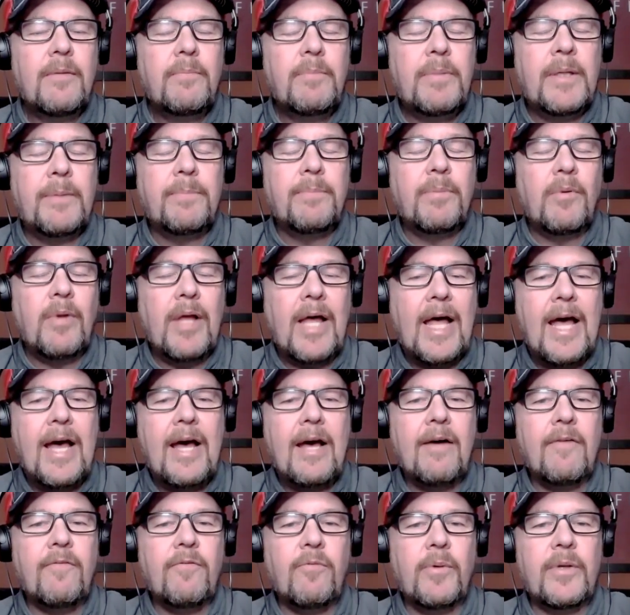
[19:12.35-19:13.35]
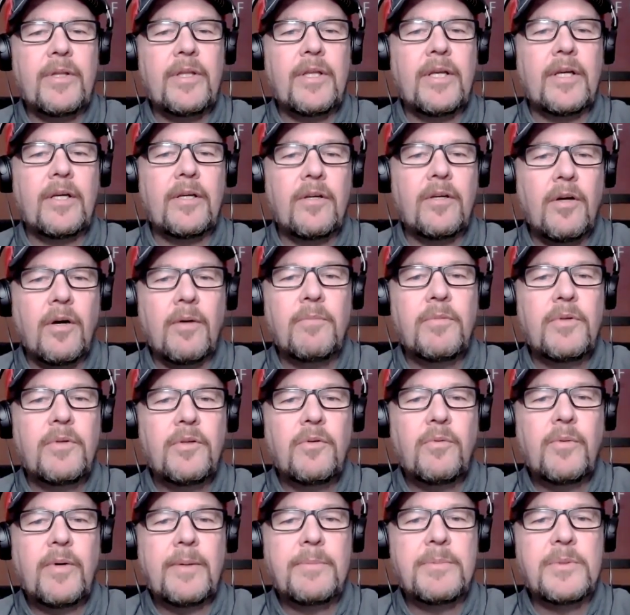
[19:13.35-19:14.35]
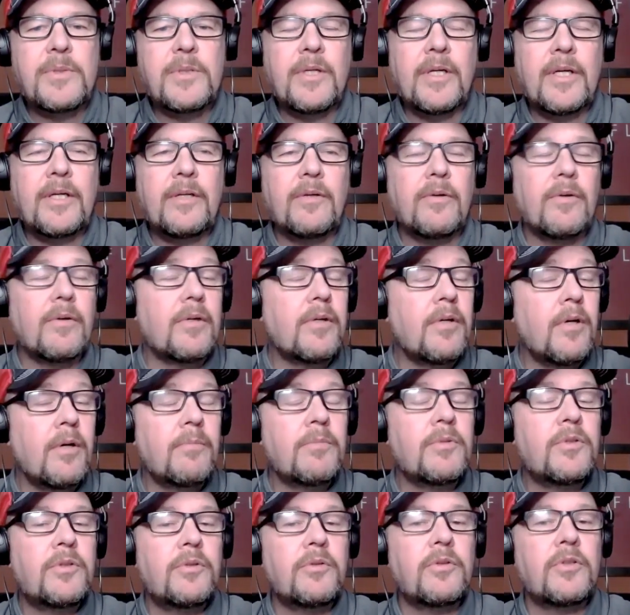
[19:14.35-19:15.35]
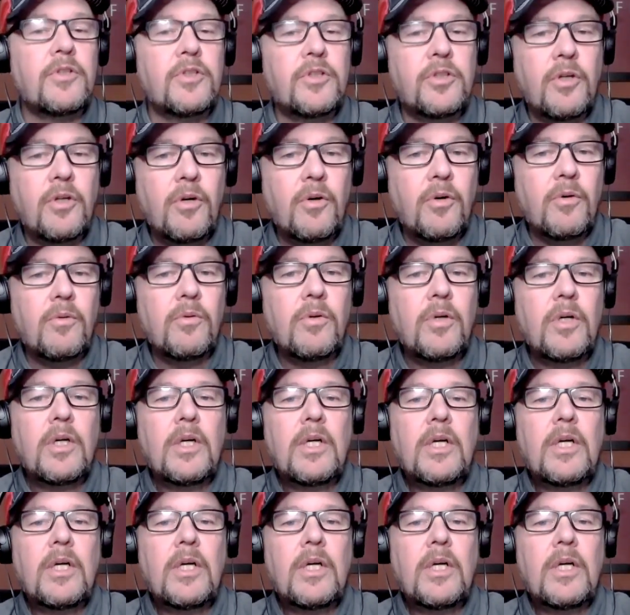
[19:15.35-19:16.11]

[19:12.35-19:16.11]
people have when they come to the website or come to the show